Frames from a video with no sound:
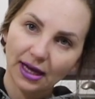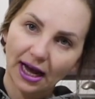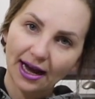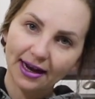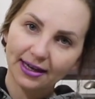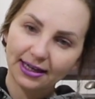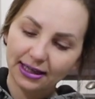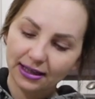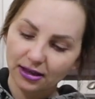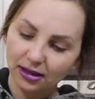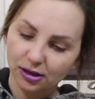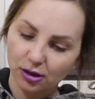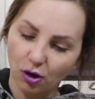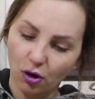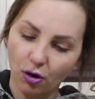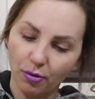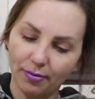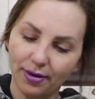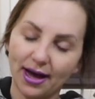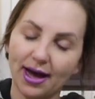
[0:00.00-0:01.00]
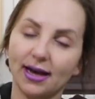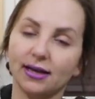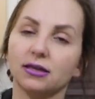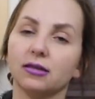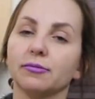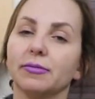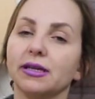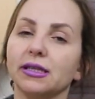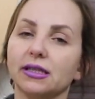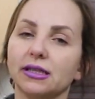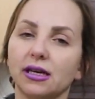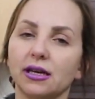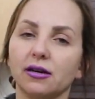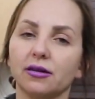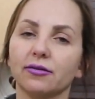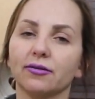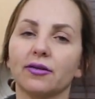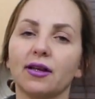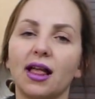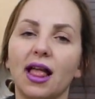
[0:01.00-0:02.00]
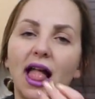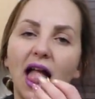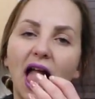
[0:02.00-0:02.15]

I could eat this whole bag to myself.